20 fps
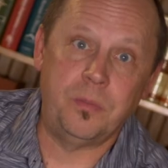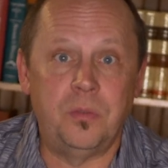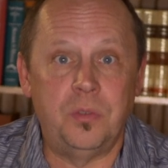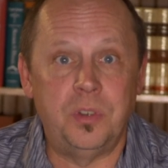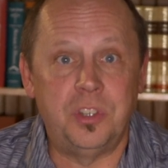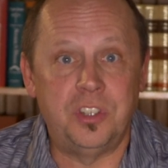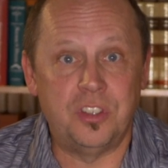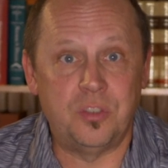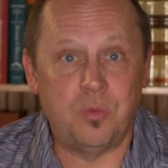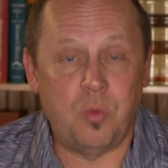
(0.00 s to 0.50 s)

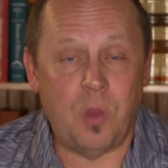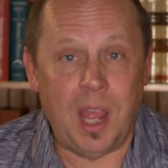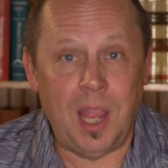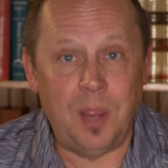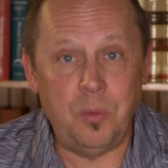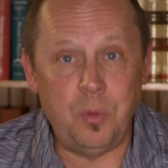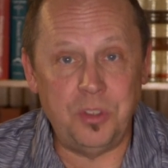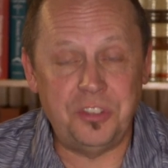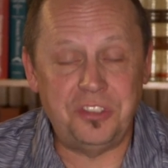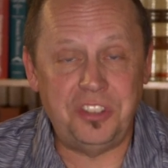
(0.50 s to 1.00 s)
Which is why
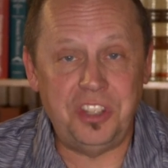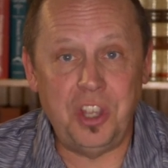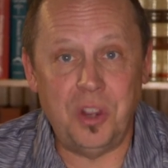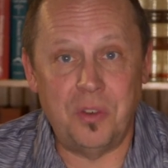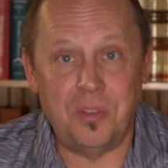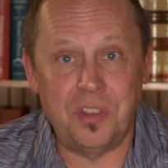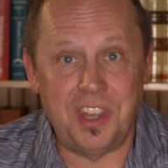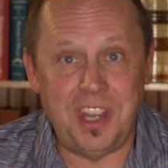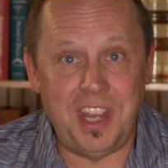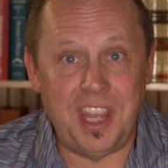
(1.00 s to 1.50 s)
we'll see
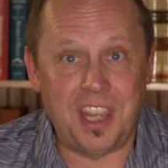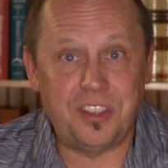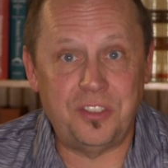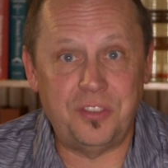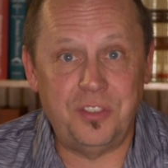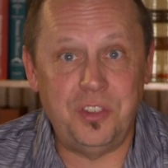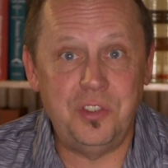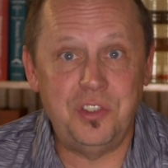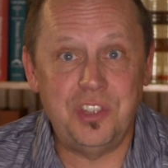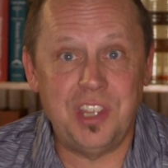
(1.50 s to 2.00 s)
over the next
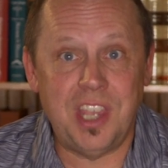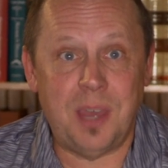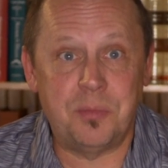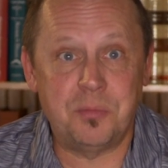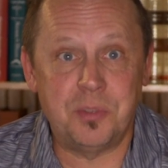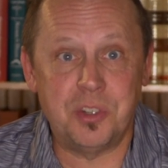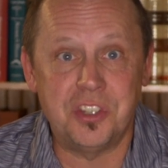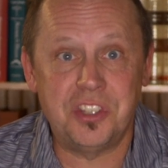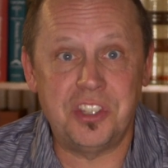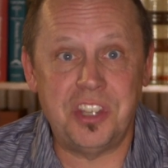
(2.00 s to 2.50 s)
few
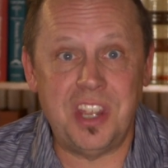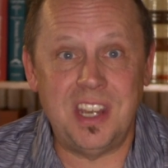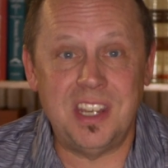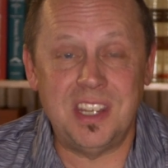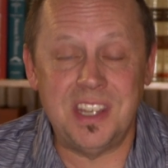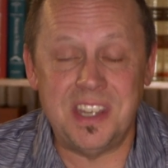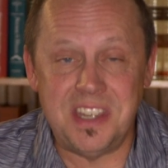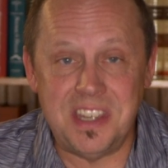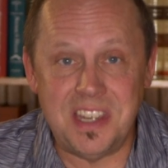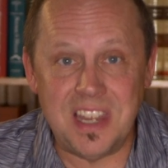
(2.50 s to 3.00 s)
chapters,
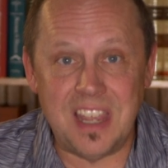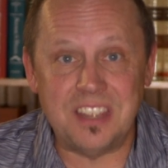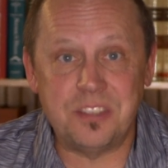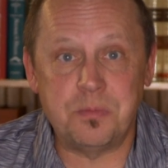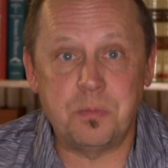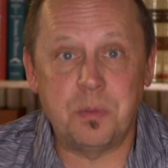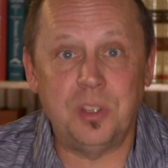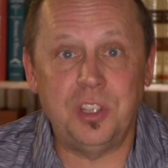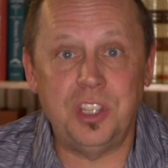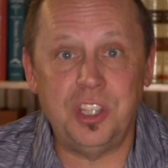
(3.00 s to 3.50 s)
Satan
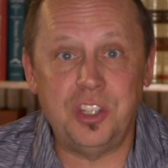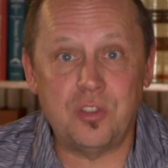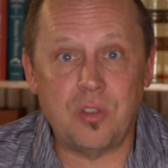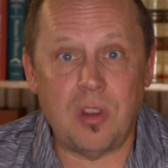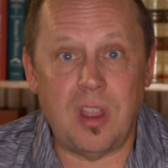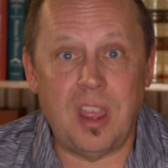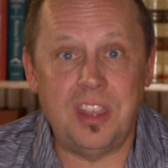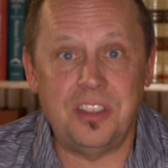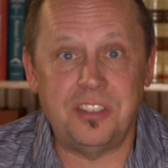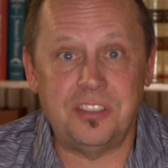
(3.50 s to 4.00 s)
desperately
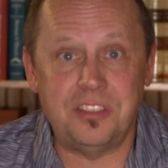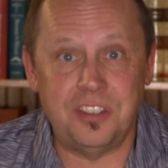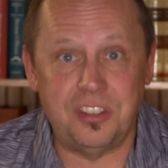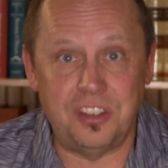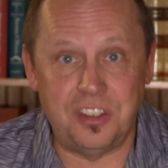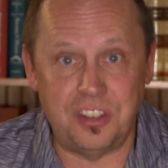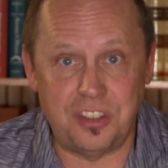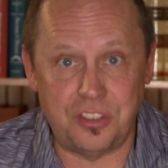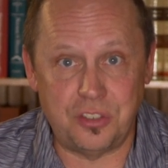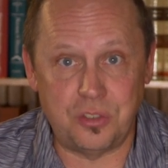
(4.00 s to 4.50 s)
tries to
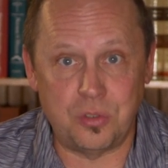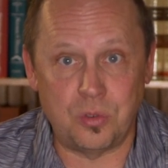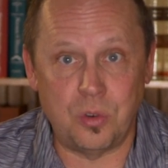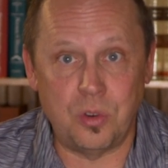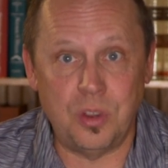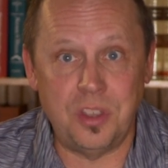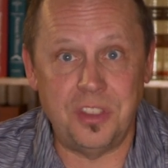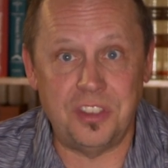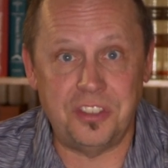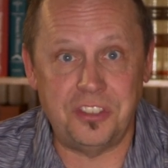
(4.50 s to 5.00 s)

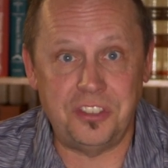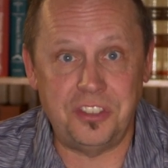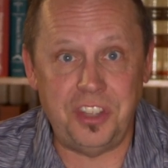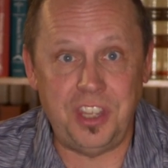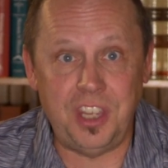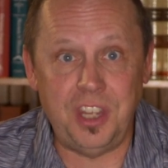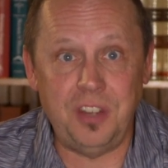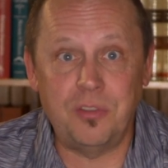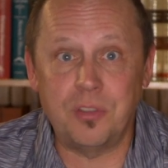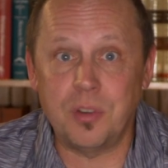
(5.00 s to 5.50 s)
destroy the
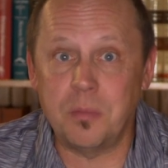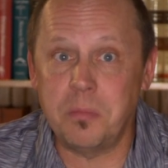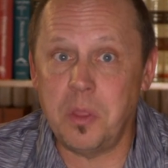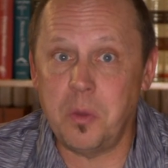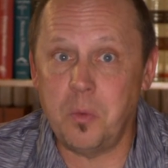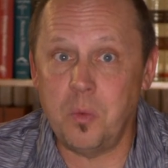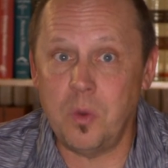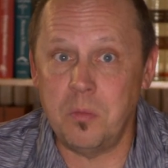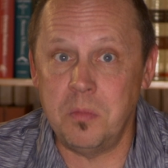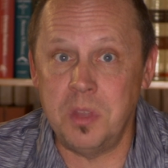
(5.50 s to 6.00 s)
seed from the
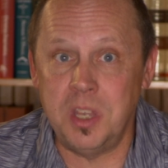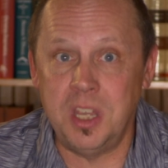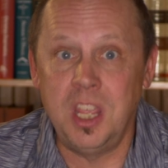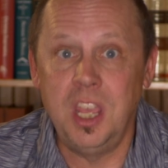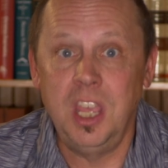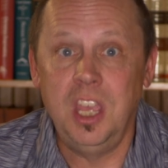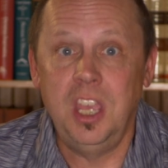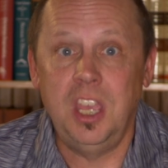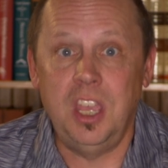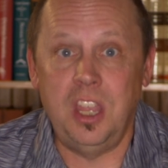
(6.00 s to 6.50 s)
woman
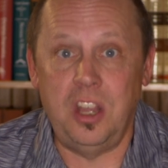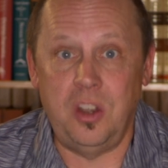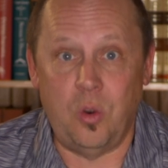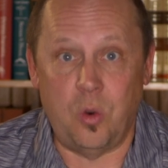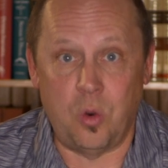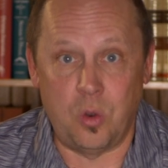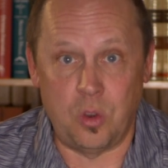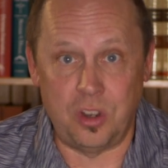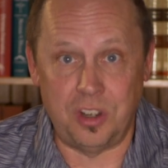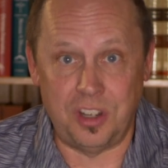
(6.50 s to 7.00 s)
in
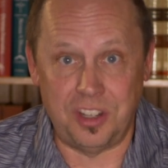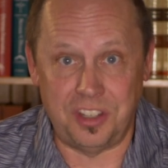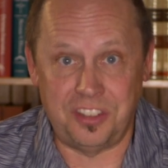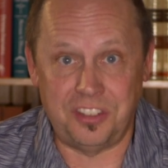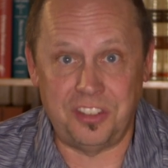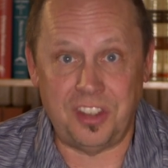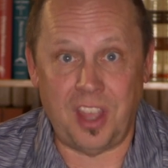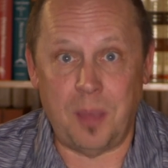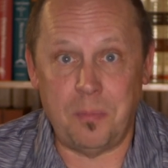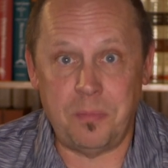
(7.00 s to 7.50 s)
order to
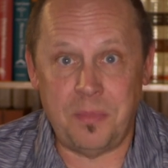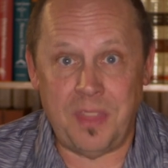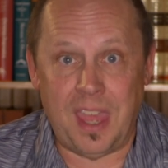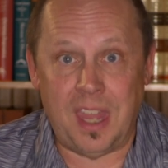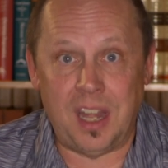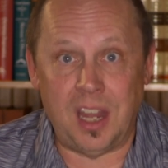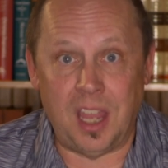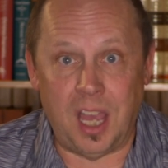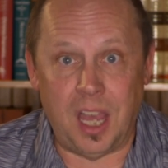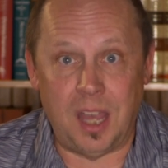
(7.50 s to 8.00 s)
stop
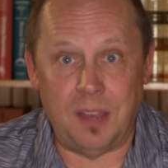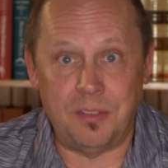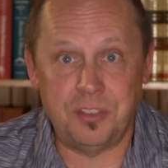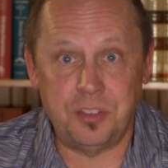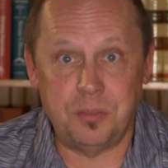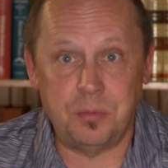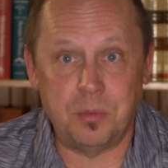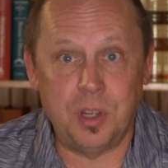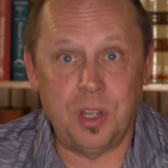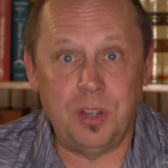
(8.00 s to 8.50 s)
that
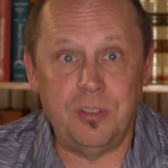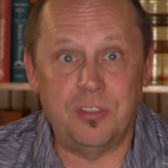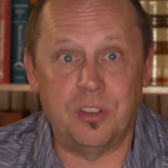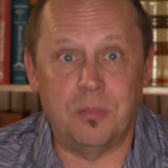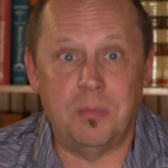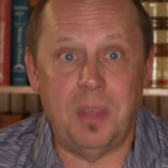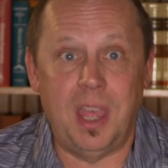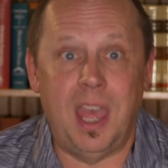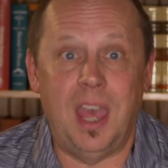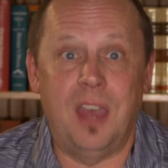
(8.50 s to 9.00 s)
offspring
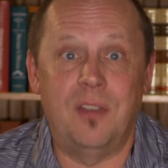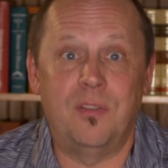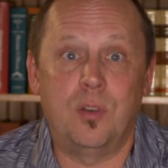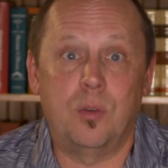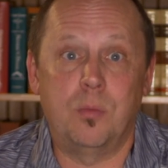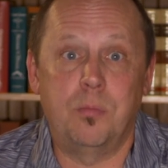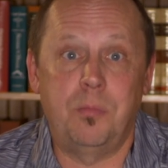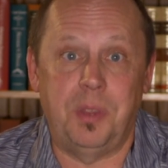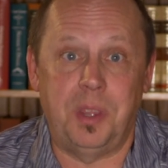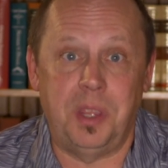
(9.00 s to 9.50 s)
from
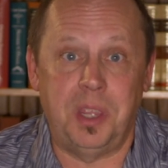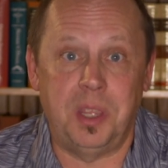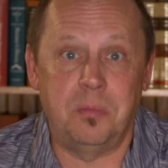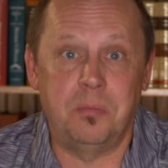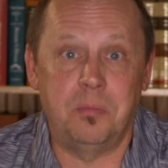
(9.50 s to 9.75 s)
ever being